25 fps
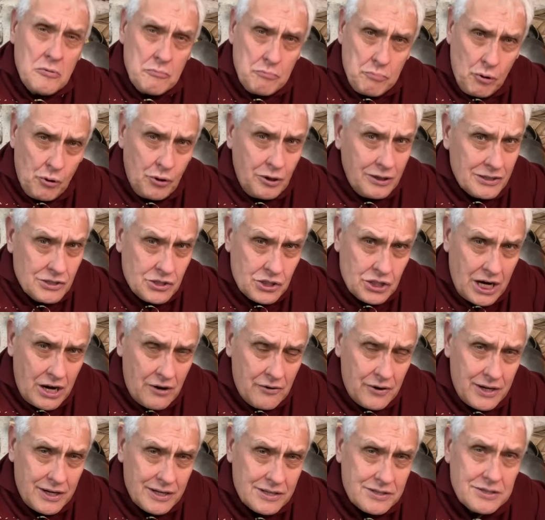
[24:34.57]
put on
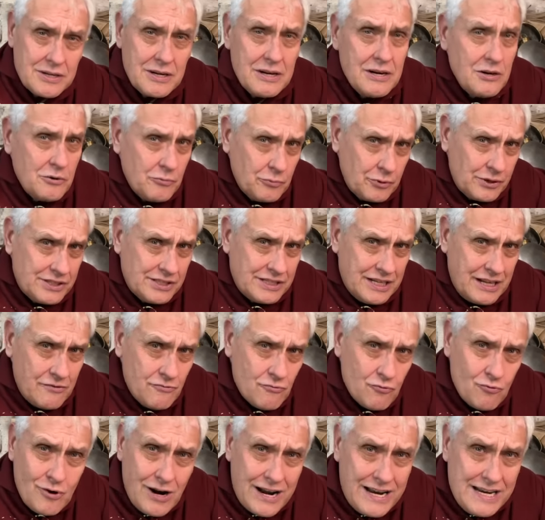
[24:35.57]
chariots, which then
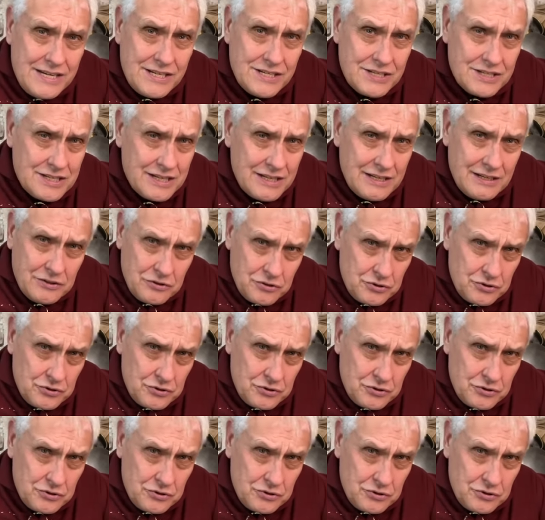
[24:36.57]
raced